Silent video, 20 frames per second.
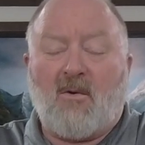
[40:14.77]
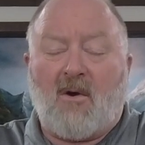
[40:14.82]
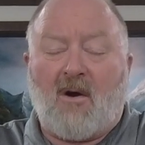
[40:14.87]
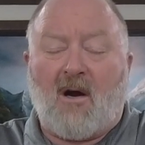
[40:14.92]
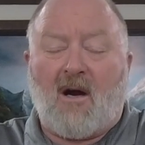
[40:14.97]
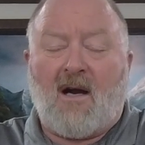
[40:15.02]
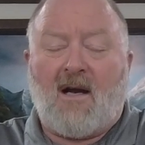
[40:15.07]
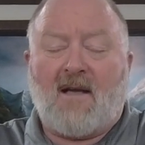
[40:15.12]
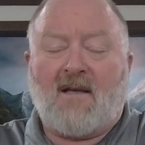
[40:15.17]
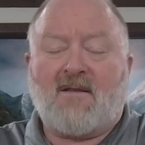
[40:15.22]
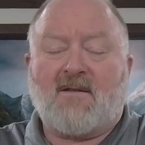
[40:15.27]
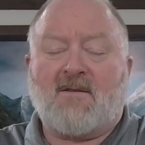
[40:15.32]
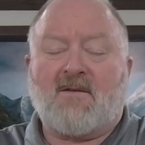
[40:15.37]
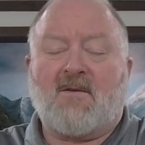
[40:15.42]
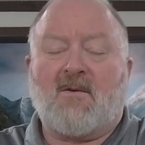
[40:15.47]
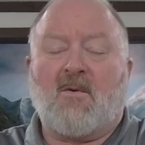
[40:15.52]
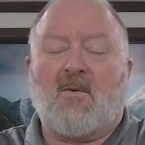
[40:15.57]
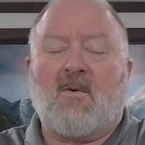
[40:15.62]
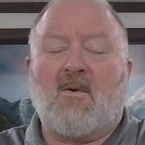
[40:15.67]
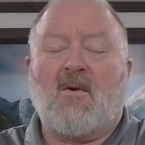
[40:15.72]
grace,
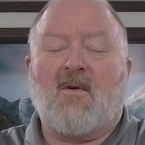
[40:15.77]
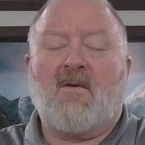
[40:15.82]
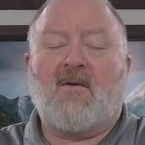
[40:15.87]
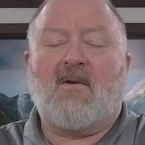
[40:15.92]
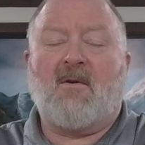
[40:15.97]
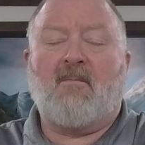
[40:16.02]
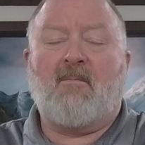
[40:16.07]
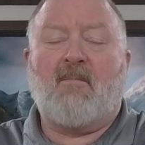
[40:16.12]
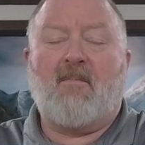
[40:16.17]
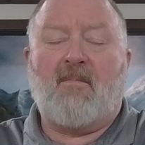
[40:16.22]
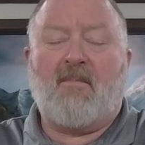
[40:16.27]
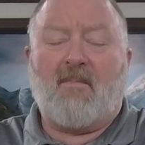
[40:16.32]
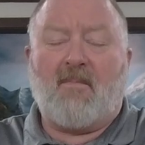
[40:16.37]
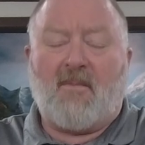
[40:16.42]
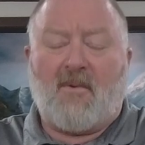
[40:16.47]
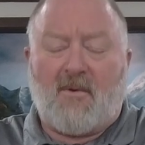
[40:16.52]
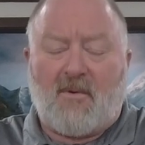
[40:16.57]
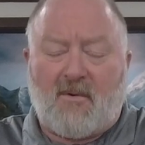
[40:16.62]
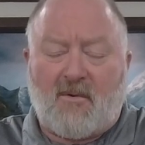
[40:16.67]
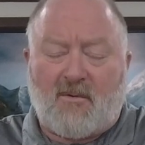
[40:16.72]
Lord, to
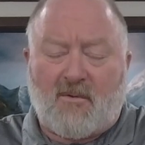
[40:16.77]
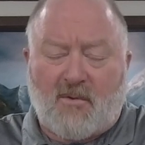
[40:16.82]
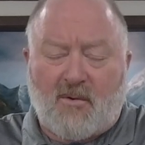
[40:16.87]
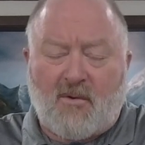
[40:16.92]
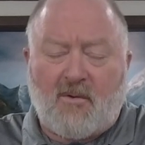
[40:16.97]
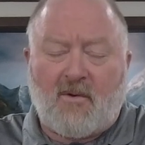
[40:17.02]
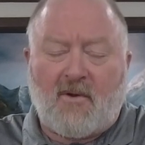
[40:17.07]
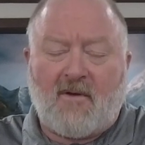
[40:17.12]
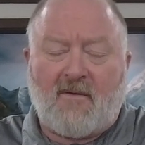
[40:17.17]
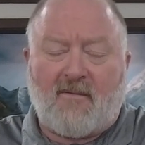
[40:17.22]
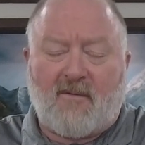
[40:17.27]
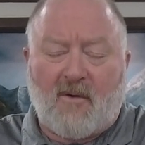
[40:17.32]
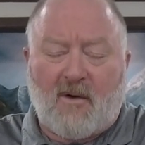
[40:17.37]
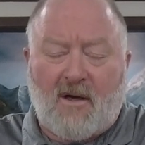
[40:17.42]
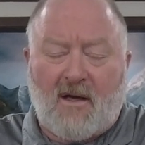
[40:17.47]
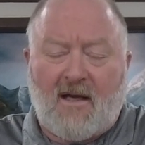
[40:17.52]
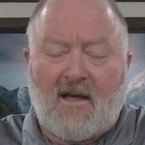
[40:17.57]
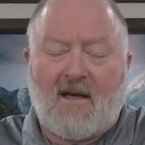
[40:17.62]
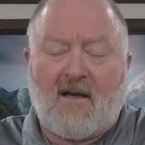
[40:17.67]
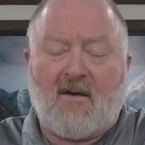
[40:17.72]
to truly
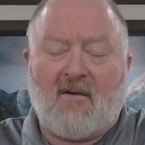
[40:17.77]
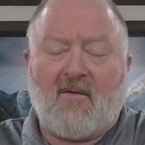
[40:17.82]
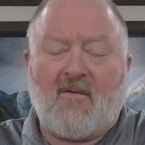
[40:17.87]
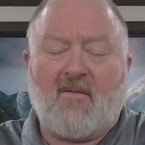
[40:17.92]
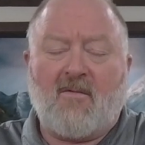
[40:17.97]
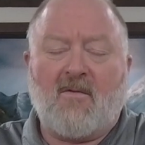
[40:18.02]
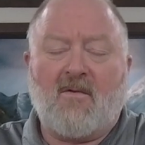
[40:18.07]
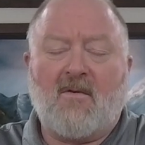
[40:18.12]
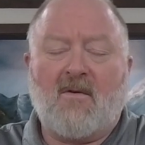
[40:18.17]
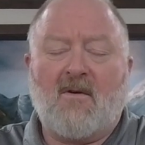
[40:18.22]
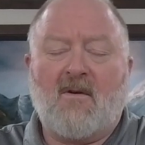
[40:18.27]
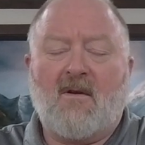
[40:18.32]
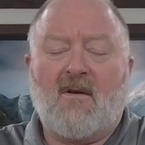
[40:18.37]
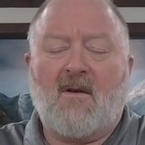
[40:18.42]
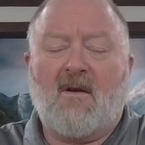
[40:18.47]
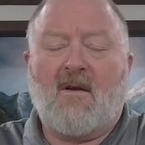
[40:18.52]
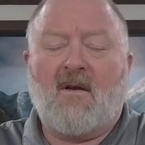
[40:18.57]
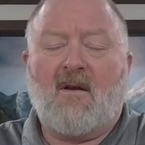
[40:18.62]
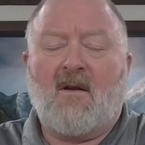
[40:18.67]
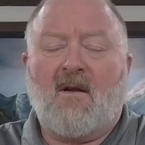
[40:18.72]
forgive
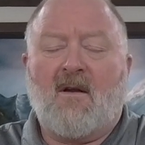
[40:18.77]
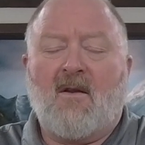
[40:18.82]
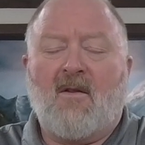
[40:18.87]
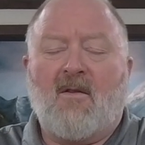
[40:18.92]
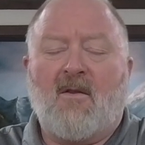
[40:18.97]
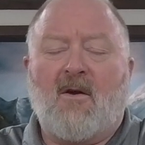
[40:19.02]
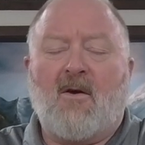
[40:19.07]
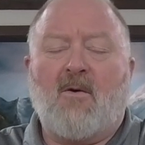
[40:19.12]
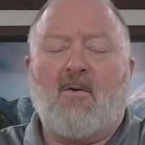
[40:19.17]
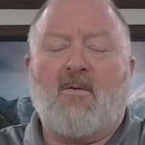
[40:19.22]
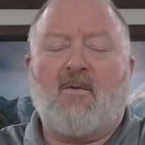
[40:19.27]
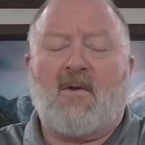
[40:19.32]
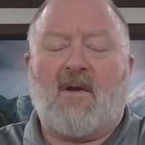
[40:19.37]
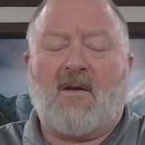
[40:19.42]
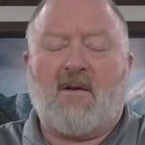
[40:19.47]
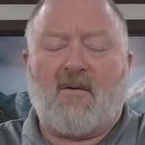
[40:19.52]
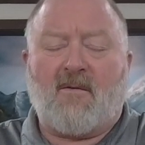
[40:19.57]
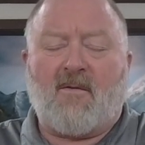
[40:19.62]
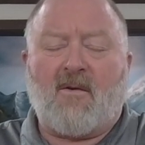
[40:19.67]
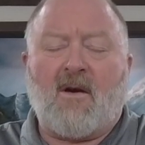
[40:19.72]
those and
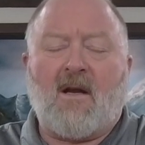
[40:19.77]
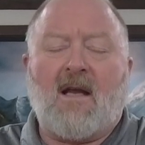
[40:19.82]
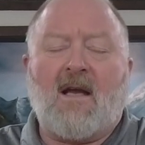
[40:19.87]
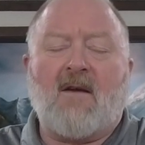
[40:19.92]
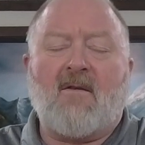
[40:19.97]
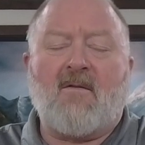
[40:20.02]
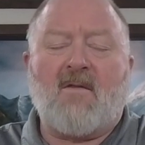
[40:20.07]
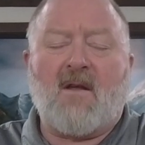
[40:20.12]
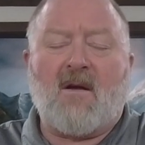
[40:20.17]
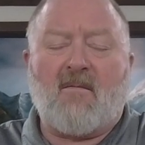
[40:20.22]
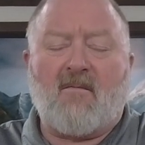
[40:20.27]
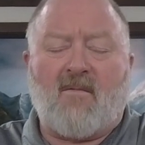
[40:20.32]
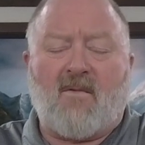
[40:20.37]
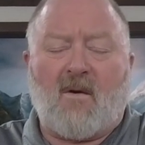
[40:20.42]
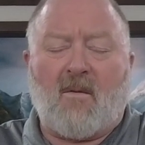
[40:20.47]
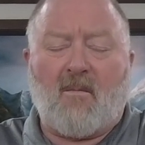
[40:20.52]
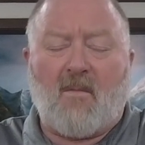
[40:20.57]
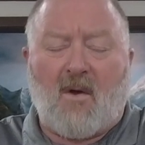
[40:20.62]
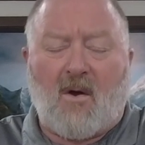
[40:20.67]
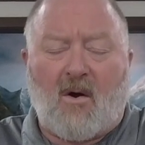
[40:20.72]
to forgive them
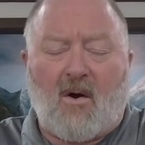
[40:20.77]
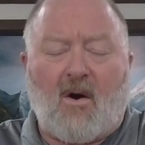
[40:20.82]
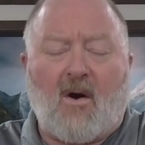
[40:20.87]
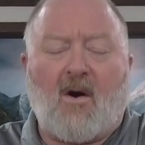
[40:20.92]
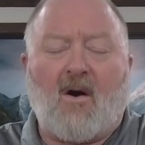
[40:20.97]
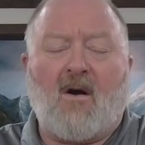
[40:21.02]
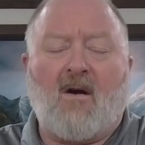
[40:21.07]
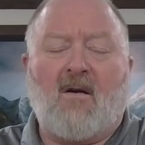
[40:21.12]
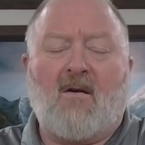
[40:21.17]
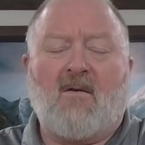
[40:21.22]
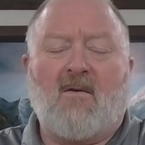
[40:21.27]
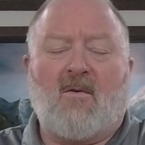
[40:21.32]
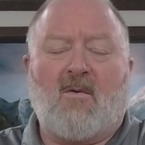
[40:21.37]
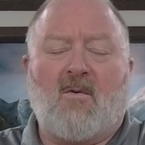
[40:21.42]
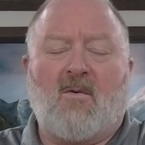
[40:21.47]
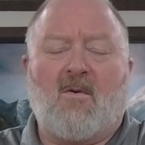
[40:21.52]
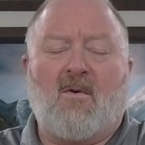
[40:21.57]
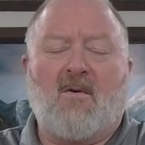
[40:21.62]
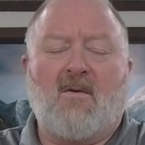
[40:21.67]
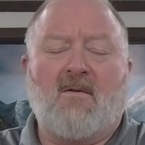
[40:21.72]
from the heart,
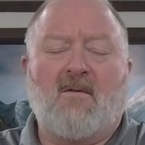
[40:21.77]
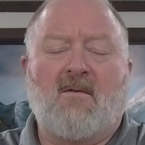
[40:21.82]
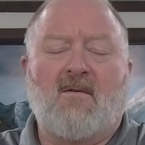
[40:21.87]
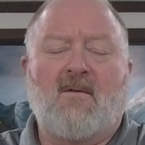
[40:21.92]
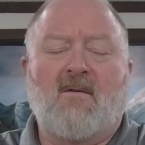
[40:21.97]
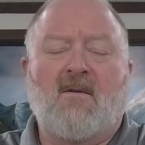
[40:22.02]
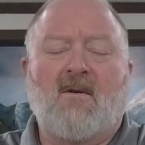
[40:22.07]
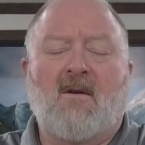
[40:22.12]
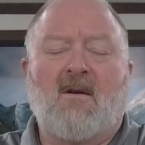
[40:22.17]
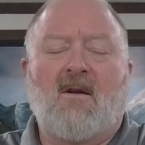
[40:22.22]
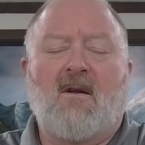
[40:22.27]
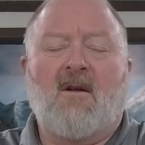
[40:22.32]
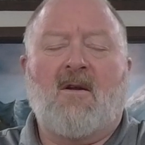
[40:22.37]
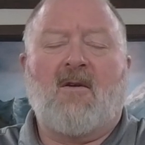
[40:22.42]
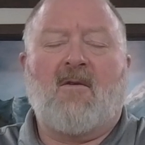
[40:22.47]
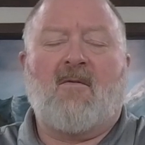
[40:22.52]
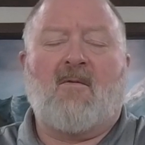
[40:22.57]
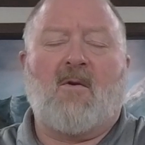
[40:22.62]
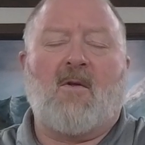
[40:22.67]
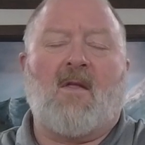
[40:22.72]
Lord,
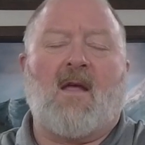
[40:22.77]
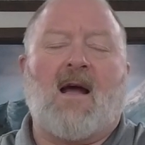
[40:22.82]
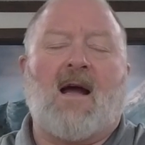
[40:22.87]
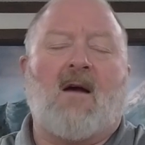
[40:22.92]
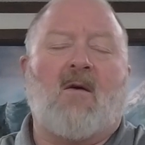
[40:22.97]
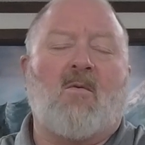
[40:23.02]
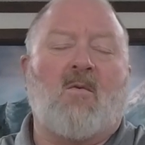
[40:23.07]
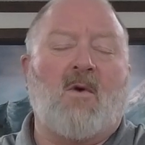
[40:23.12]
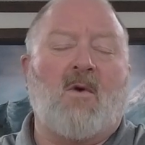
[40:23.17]
for that